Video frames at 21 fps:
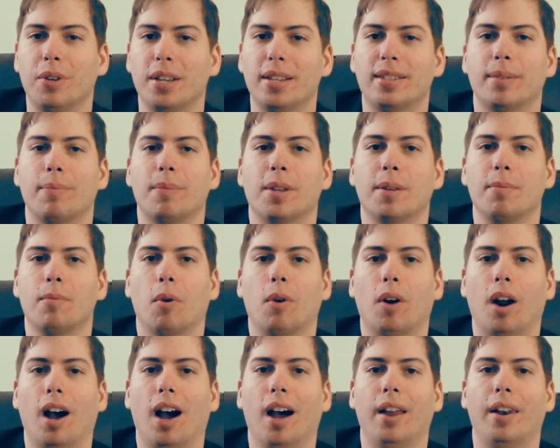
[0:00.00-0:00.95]
need something
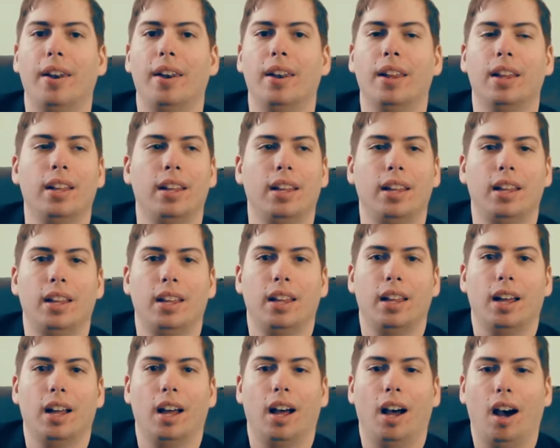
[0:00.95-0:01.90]
more on
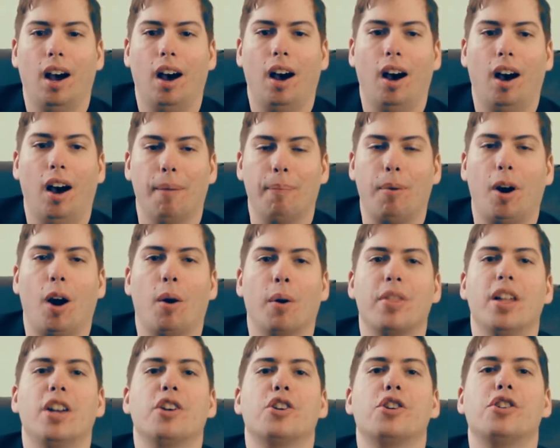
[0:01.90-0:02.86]
par
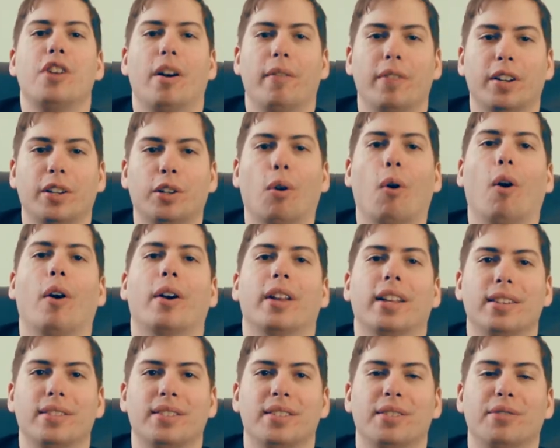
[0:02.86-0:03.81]
with not shoving your
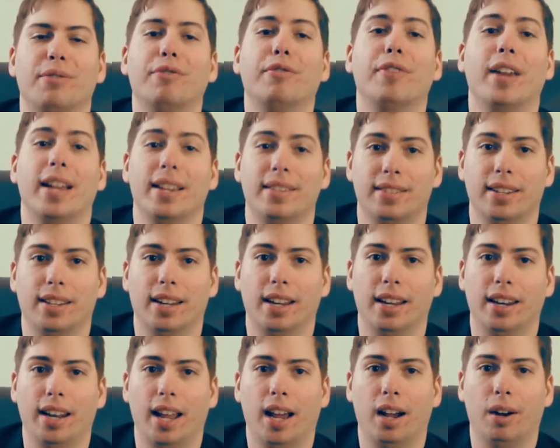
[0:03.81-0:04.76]
audience's face in
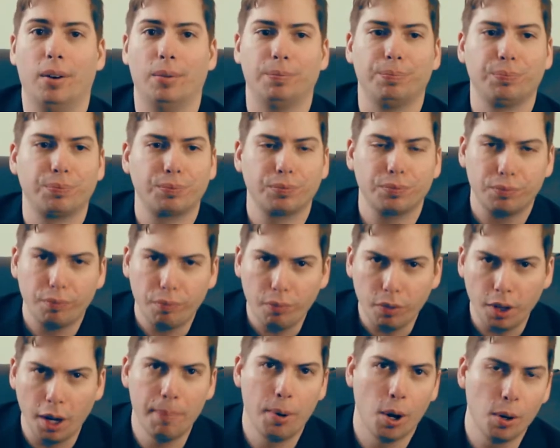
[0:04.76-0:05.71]
it. Now,
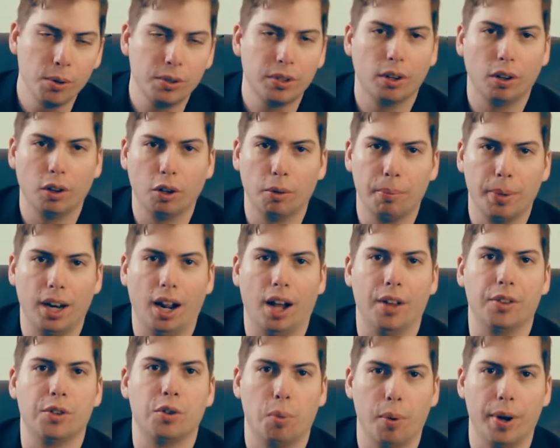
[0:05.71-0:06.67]
I posted a little bit
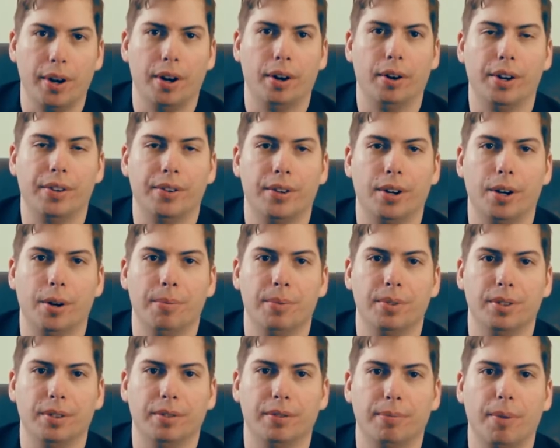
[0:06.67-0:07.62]
on Twitter in
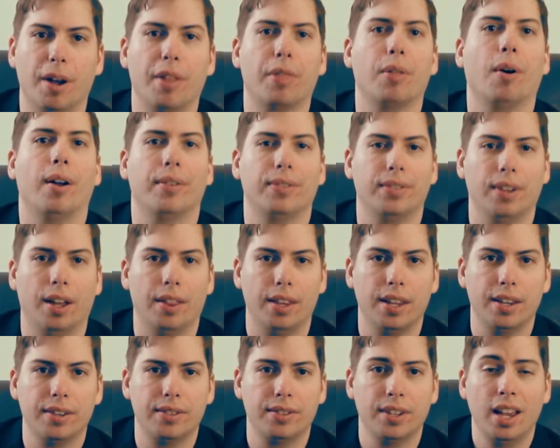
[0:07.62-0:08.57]
terms of my thoughts on
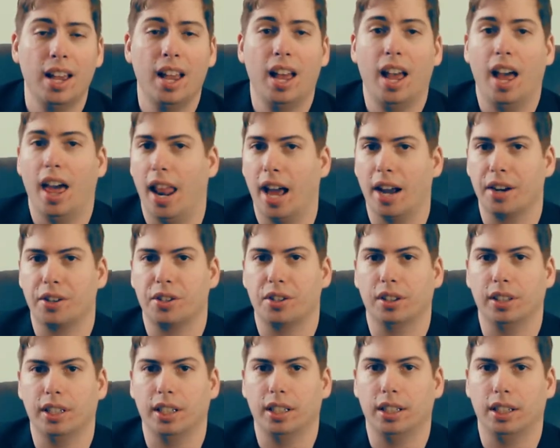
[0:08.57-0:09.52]
this, and I
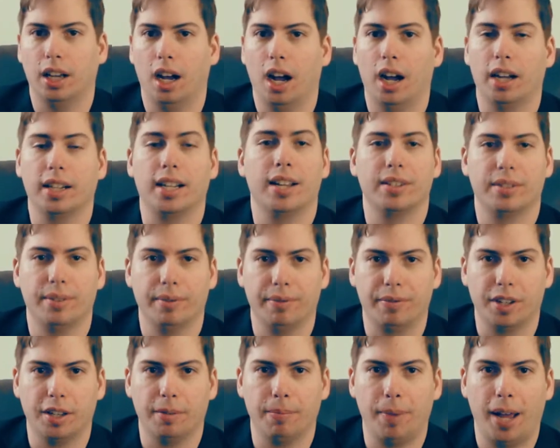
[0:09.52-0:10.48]
actually got some
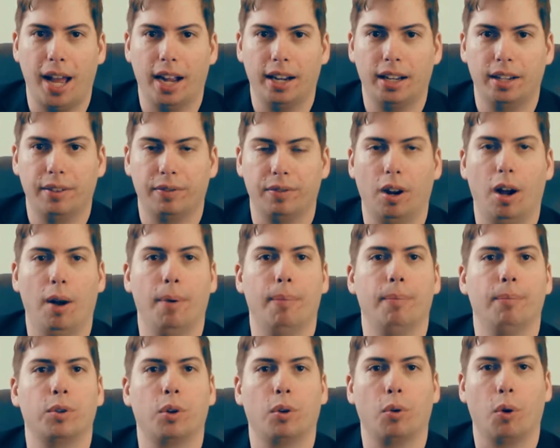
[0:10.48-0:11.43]
feedback
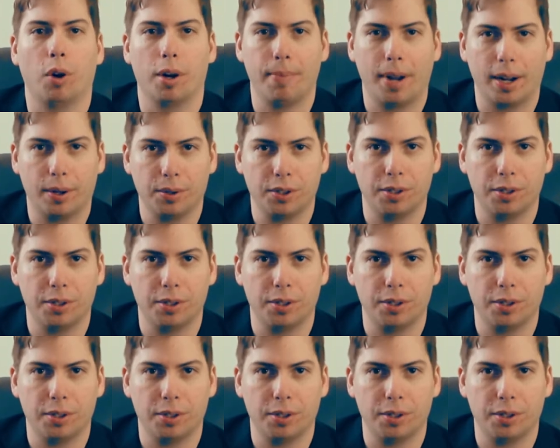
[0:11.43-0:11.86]
from Corey Michael